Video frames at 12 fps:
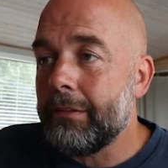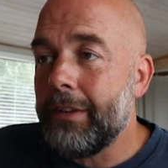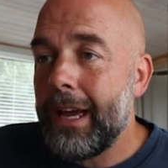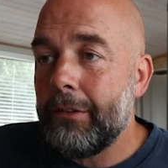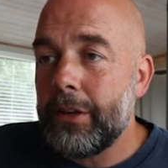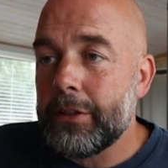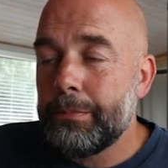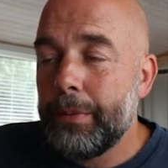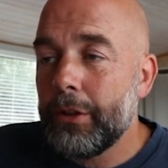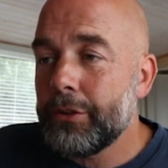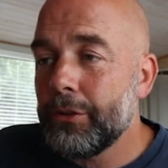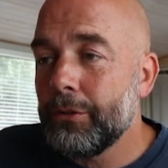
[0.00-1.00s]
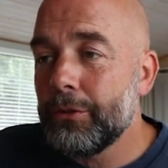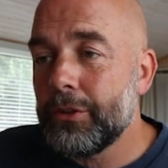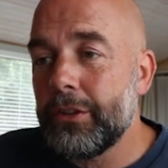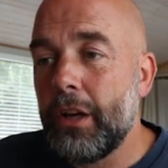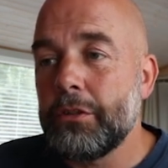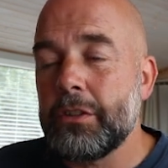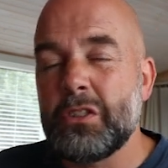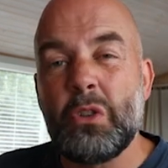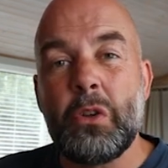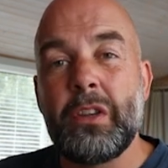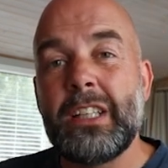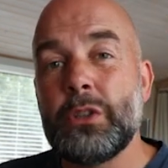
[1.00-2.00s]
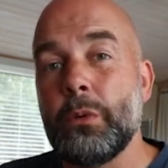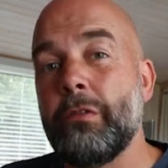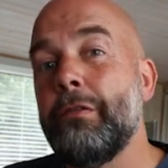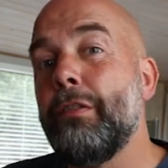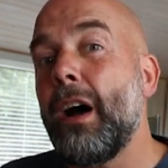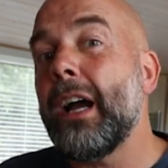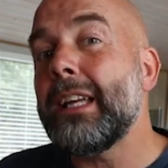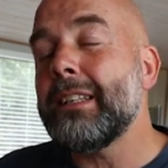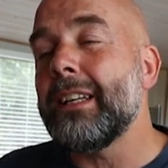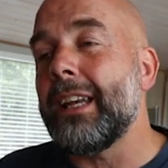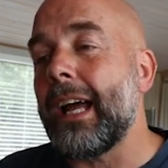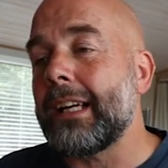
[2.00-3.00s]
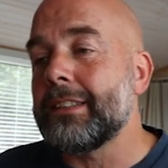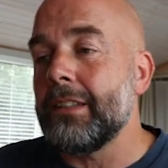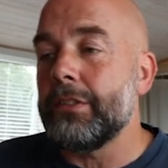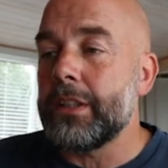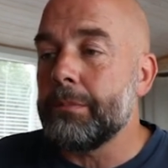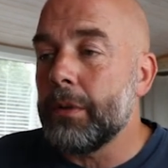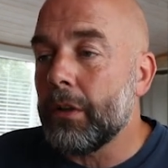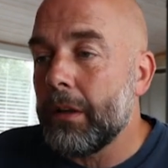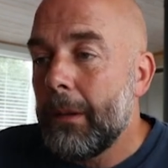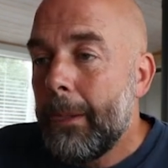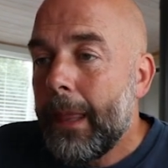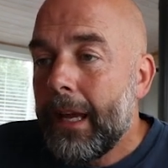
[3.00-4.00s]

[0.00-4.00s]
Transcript: Is it various puzzles? Those are the sort of things you would find in an activity book.